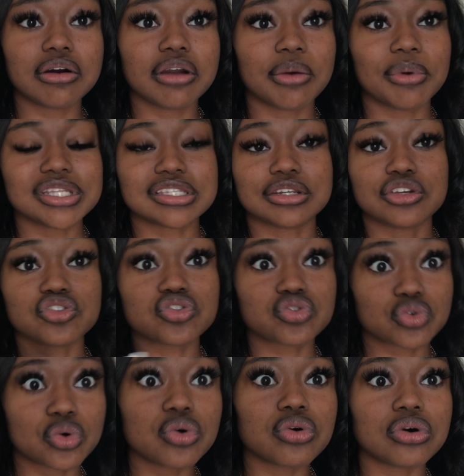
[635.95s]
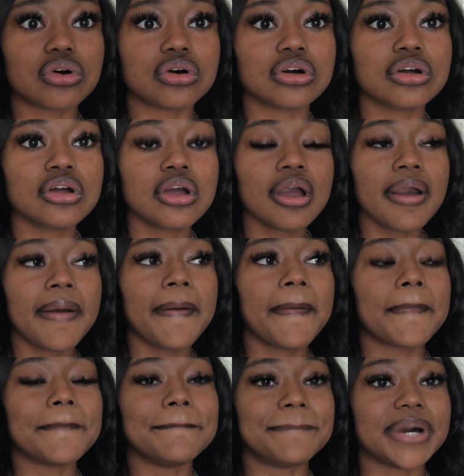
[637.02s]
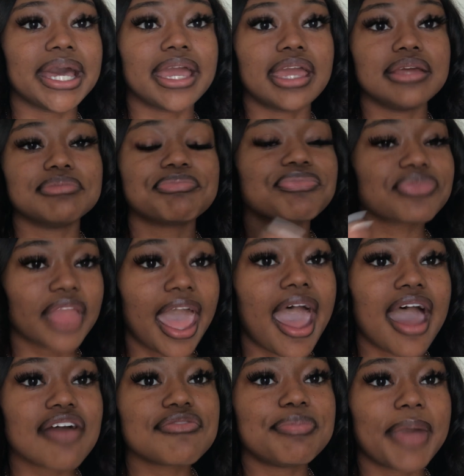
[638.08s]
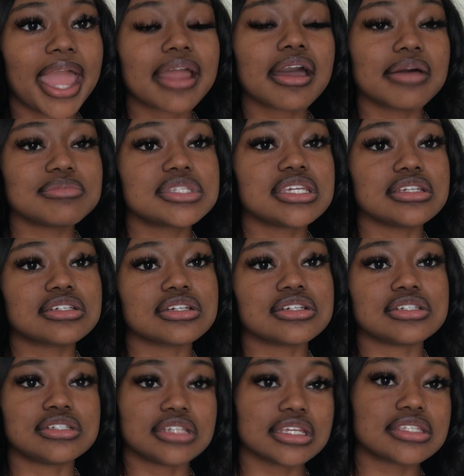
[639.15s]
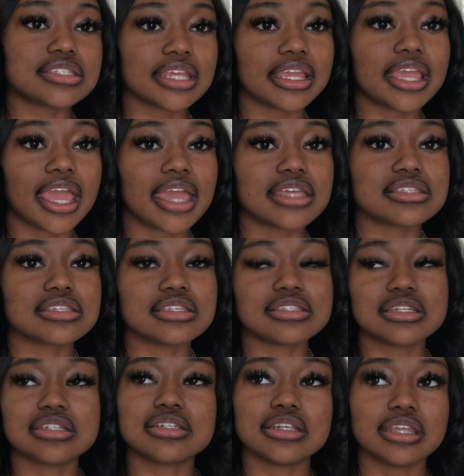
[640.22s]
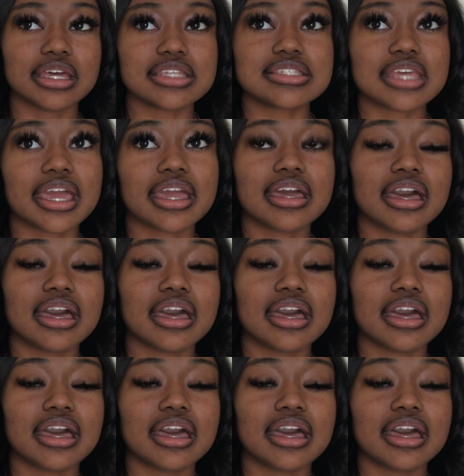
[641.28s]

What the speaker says: It wasn't a school, but have backup teachers just in case a teacher does that,